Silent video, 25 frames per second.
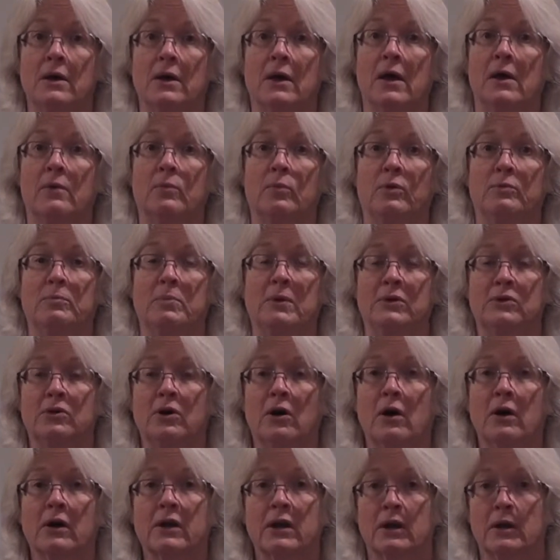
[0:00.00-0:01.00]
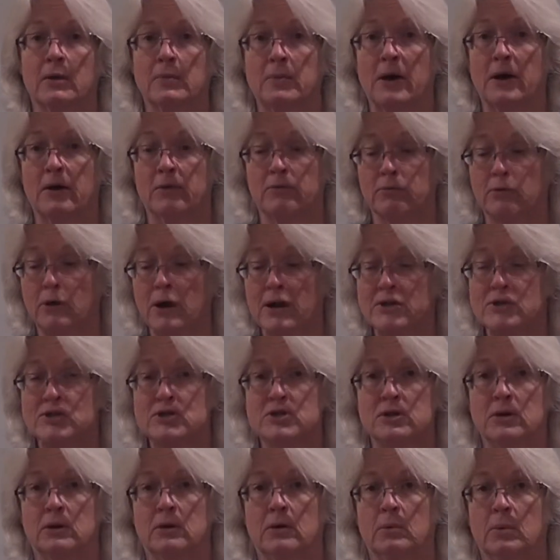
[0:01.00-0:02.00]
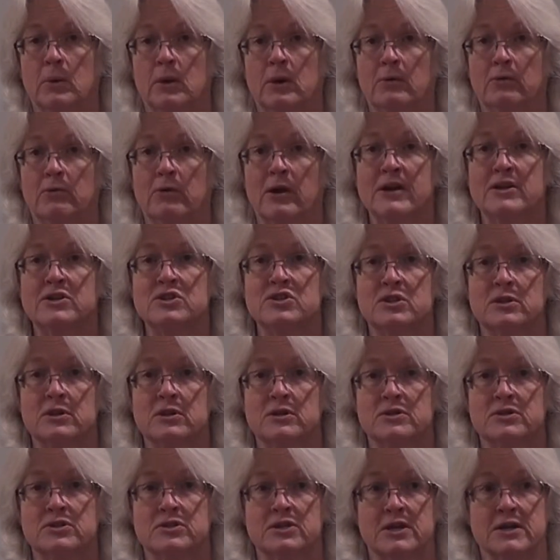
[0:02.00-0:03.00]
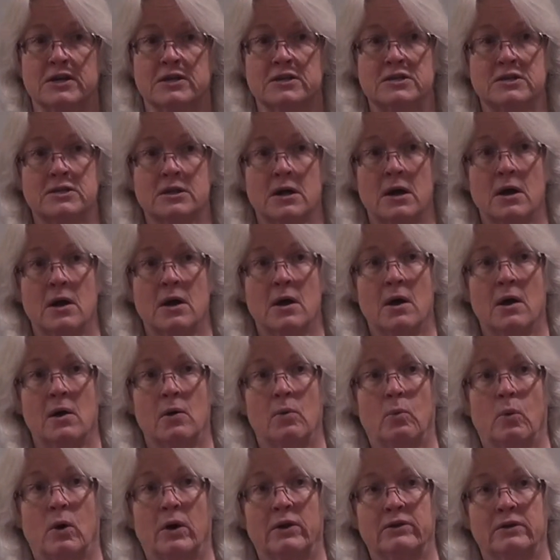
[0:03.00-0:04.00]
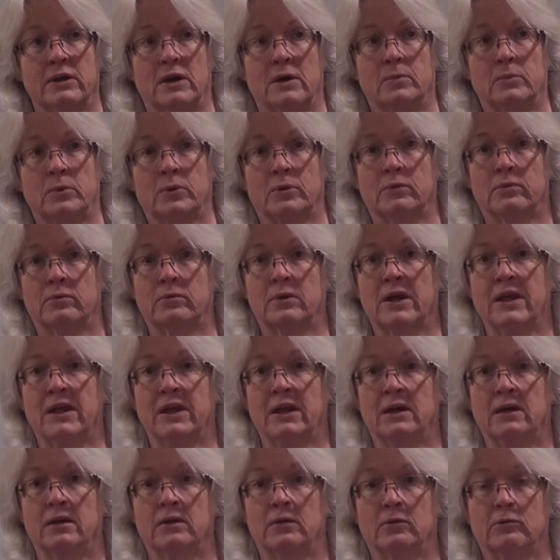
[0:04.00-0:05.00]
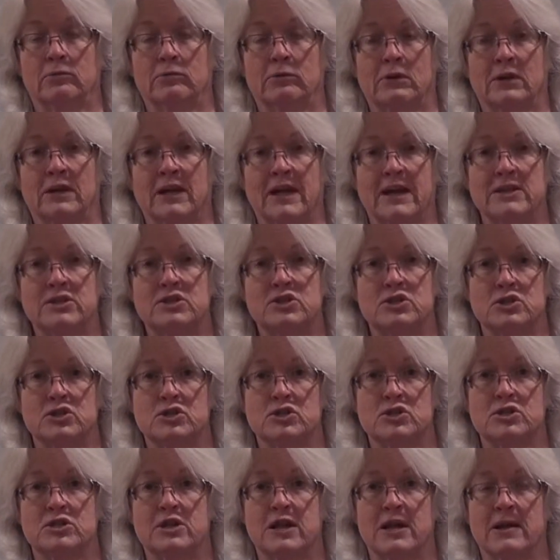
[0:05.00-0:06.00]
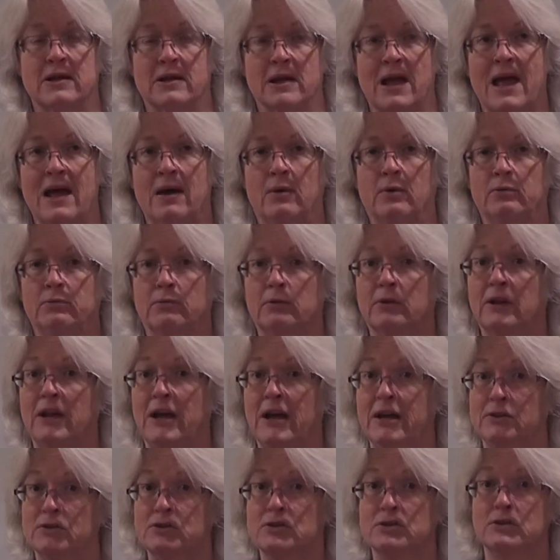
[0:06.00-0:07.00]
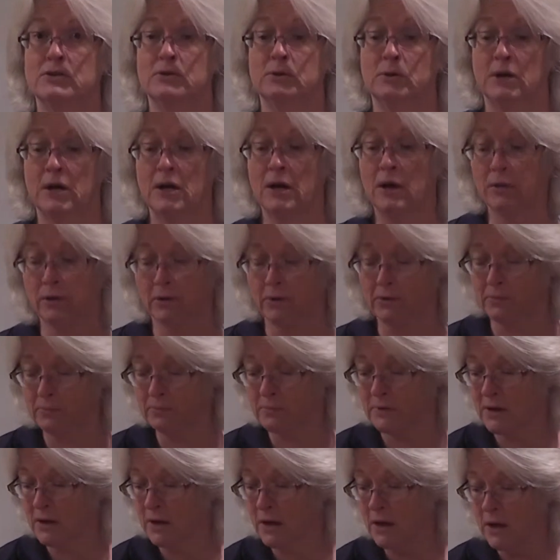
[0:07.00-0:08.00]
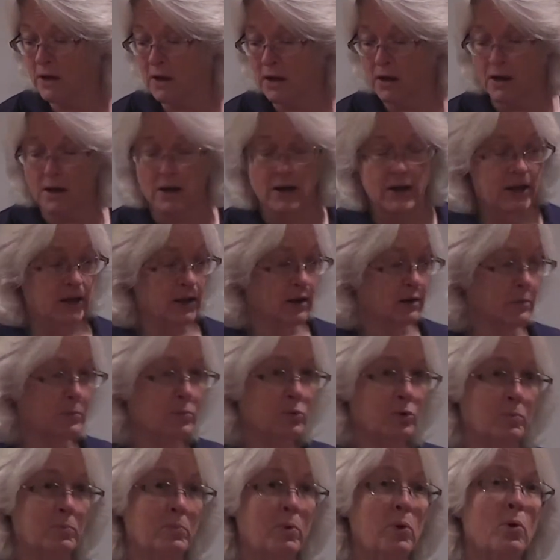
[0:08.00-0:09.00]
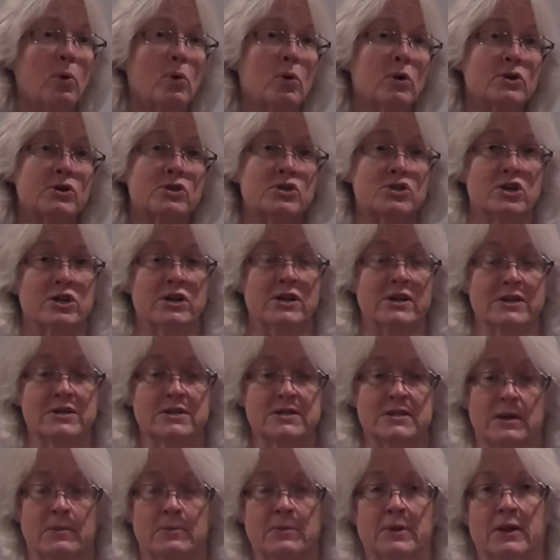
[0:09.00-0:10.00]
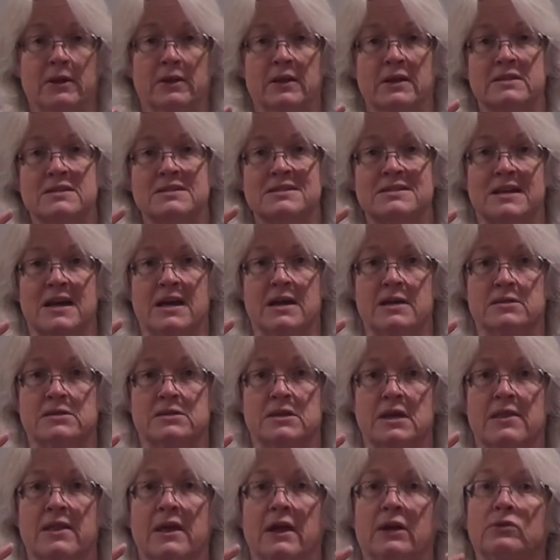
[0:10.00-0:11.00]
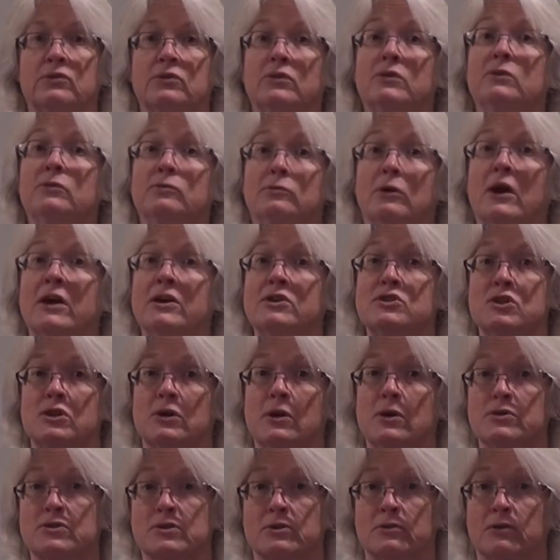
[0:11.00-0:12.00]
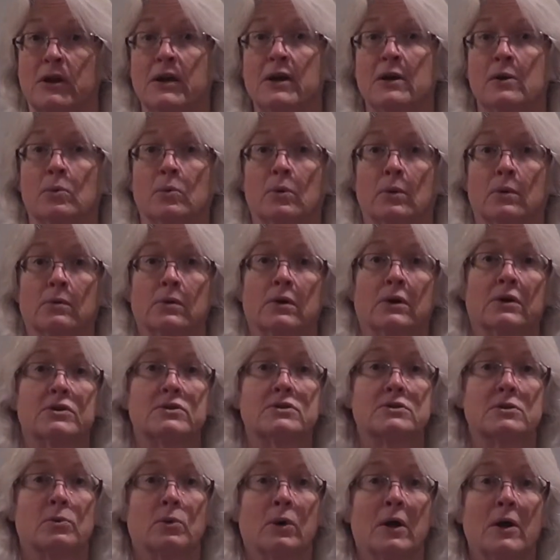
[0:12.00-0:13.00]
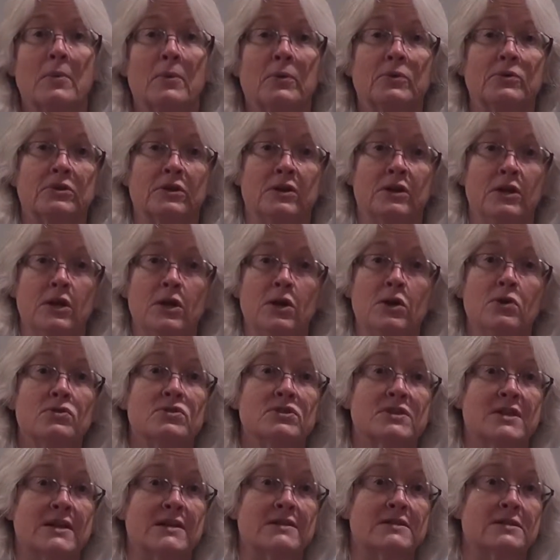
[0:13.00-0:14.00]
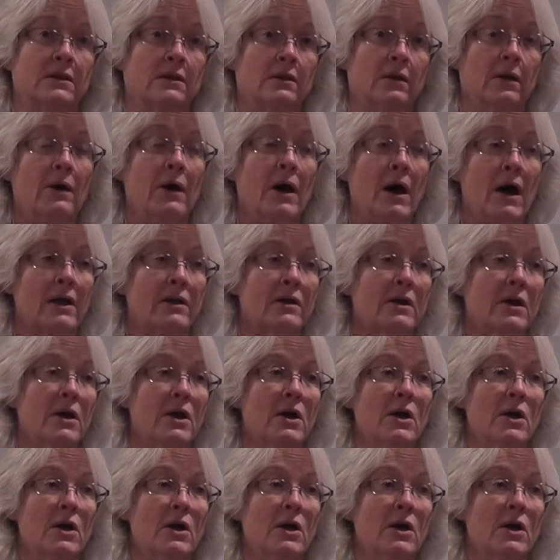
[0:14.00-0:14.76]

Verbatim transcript: And we've been talking about ratio, where ratio is just one number in relationship, how it relates to another. And a proportion is something that says that two ratios are equal. So we're able to use this a lot